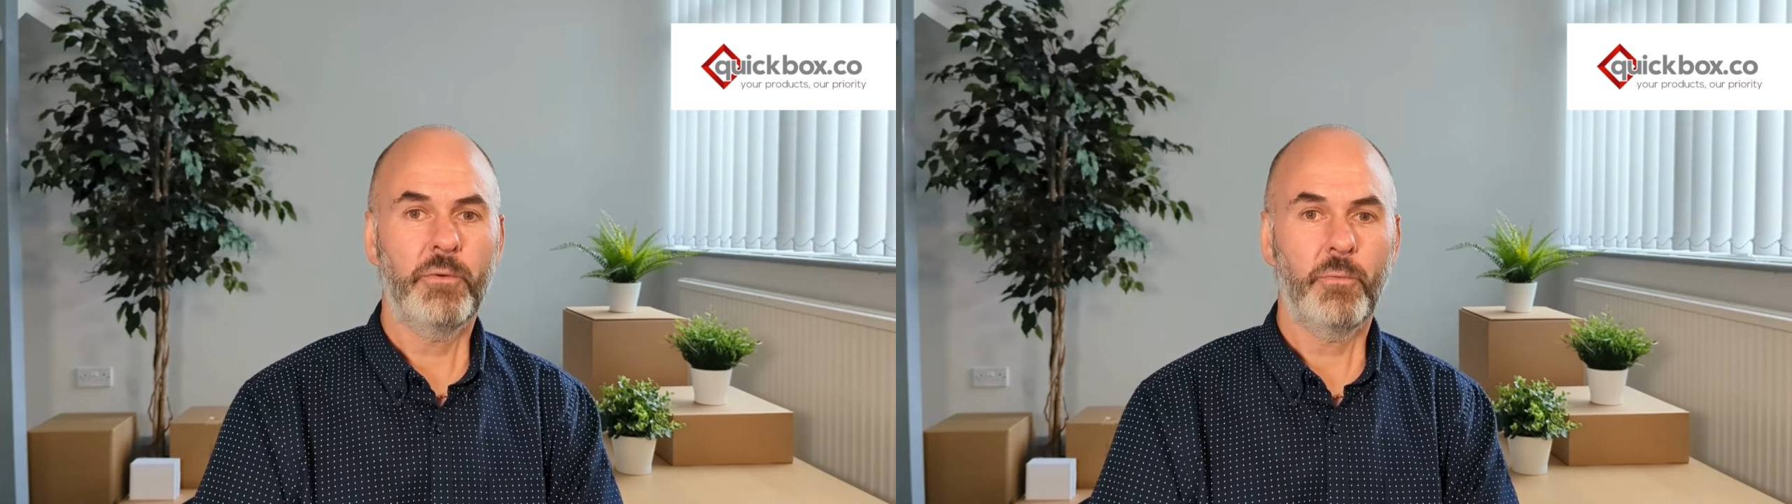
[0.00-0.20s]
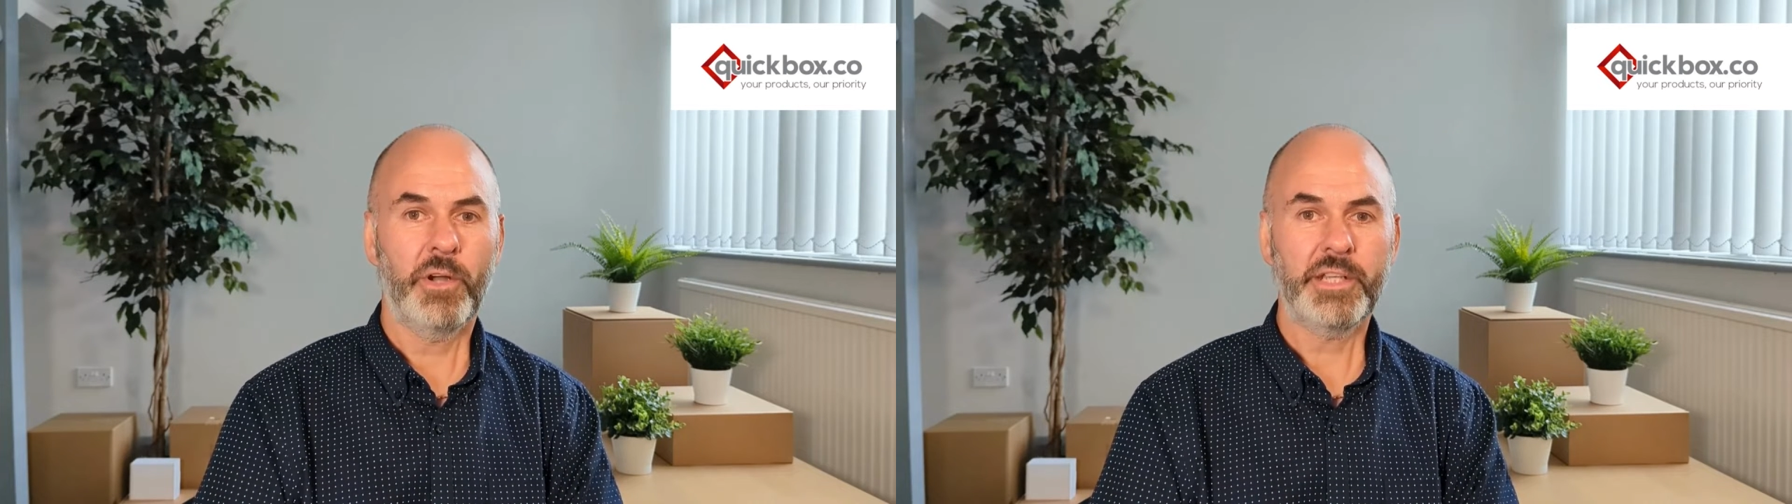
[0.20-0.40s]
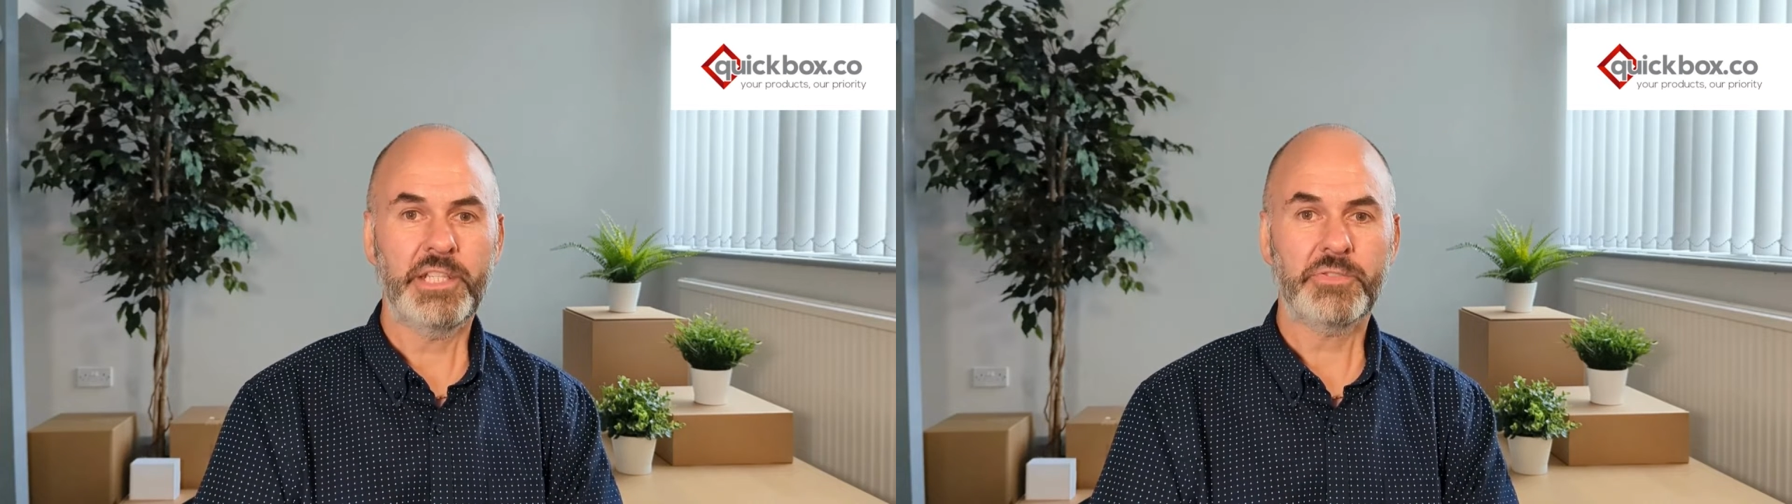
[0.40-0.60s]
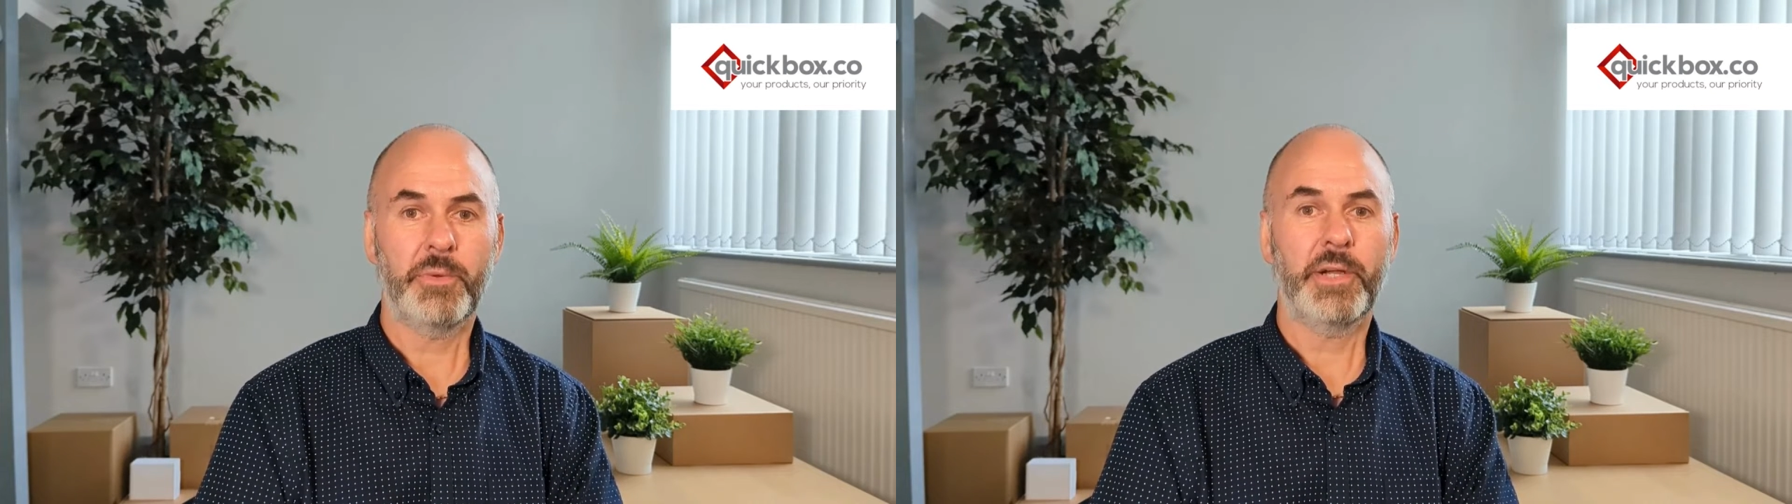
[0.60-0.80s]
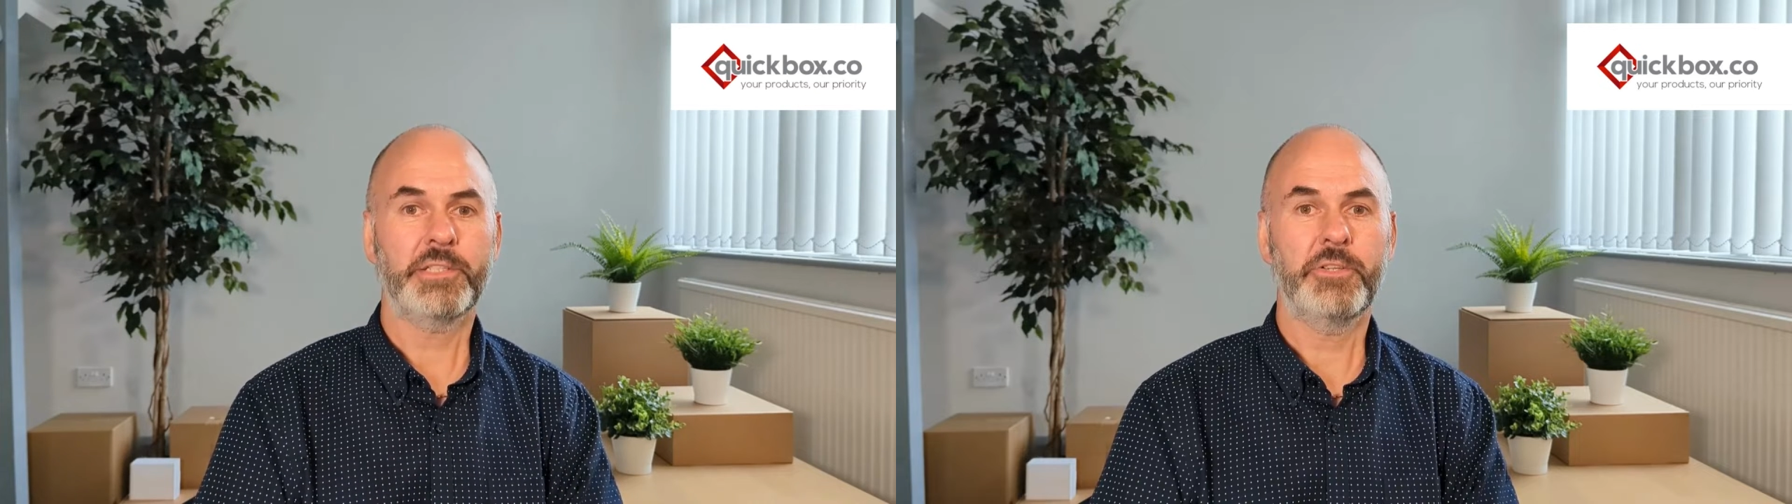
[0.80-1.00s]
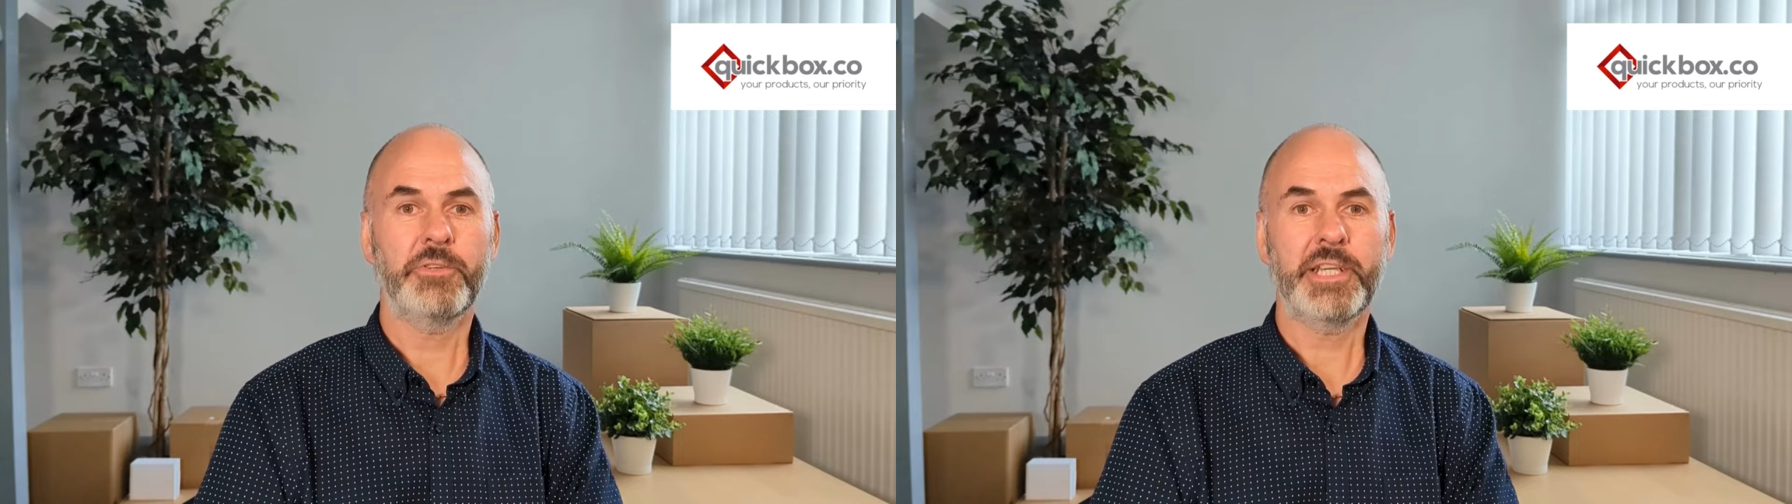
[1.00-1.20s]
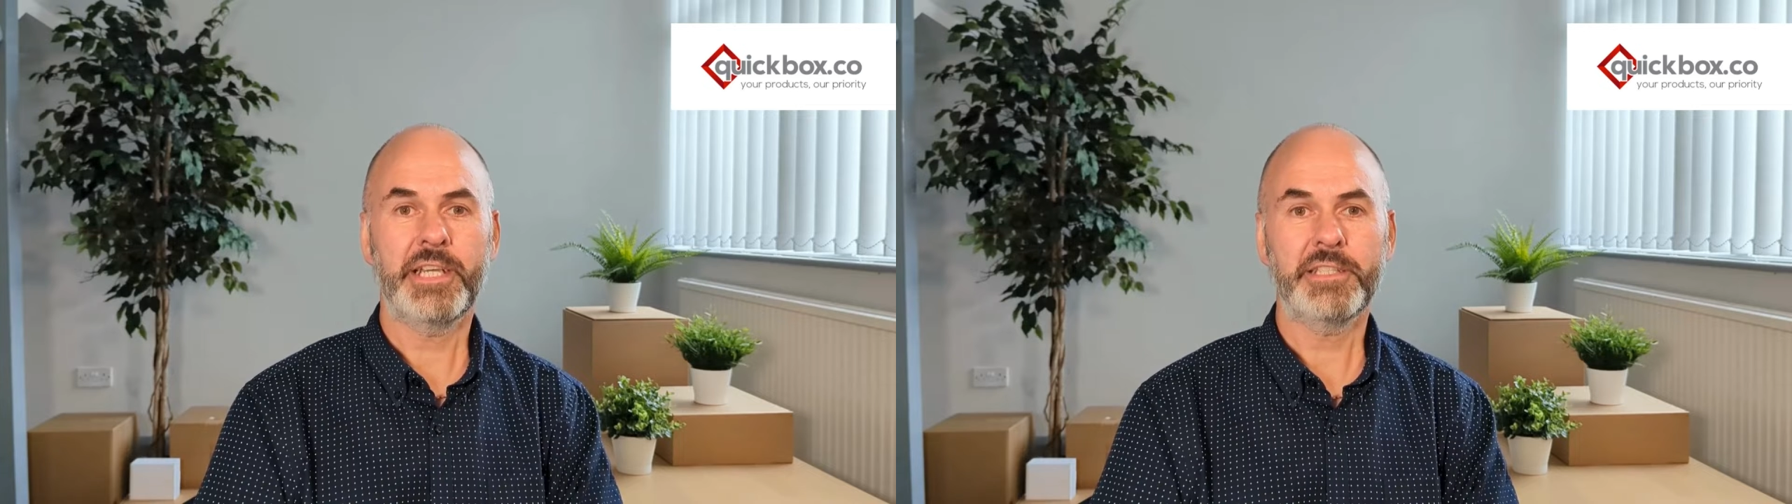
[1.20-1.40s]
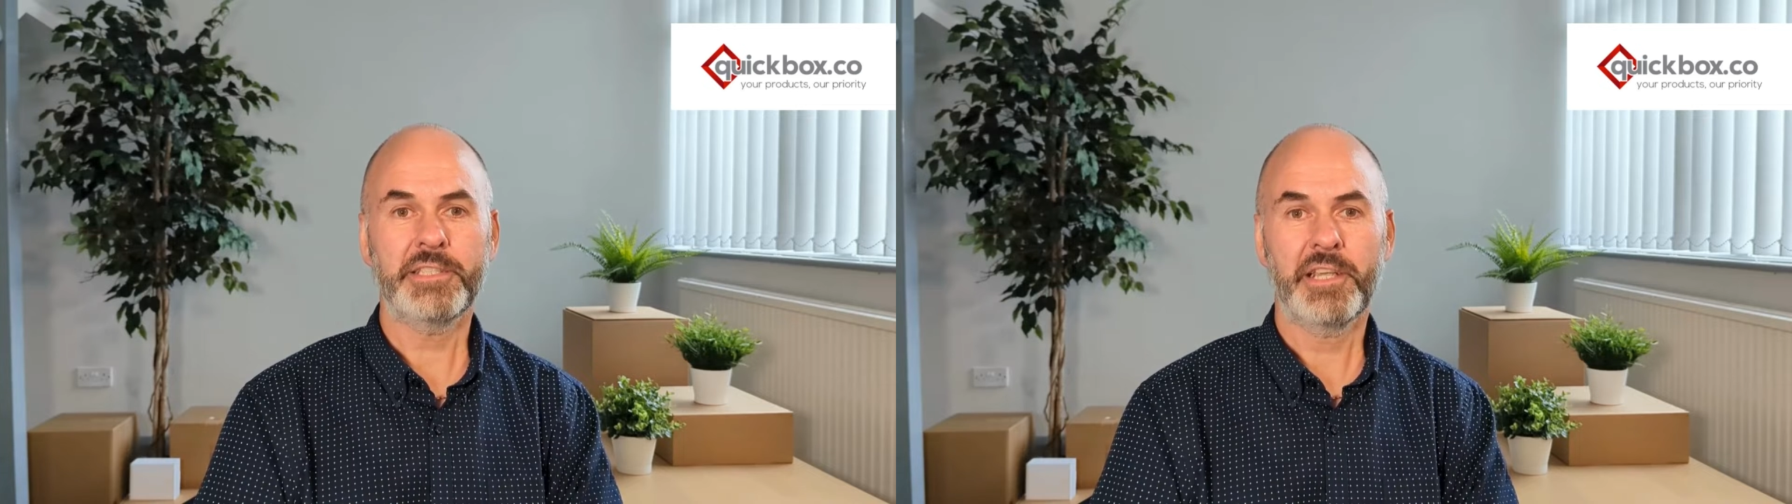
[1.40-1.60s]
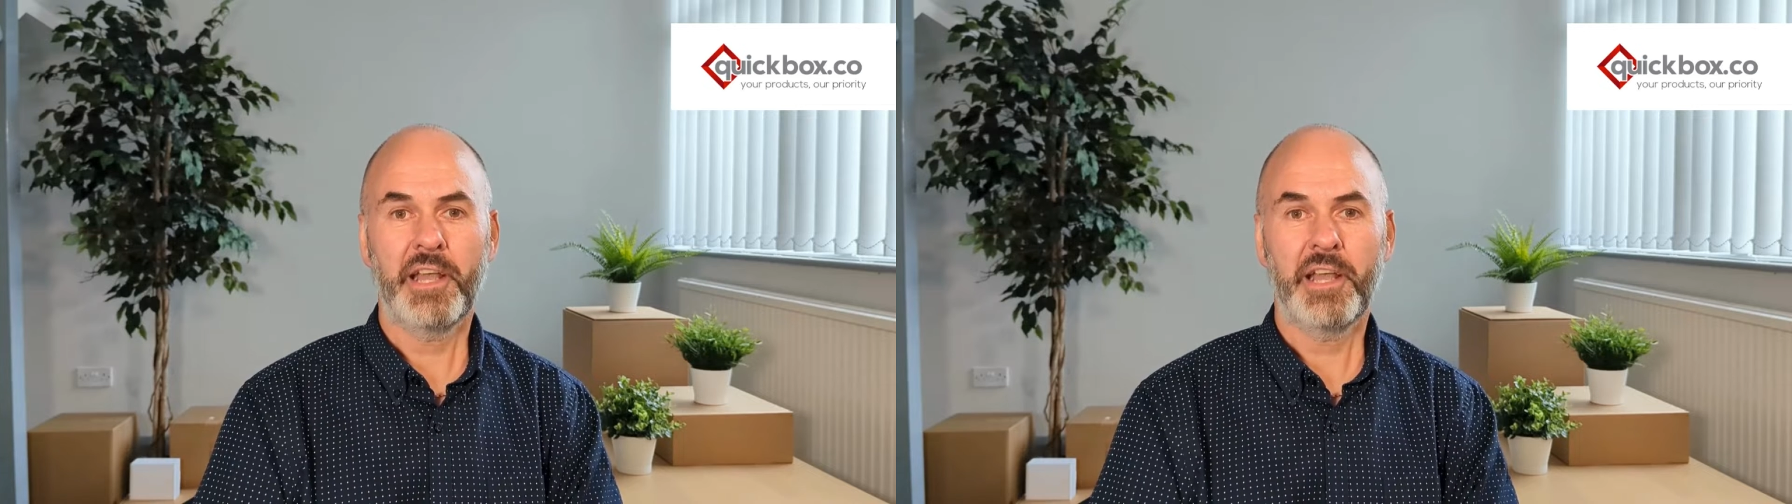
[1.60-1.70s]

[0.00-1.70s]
one each from my two kids,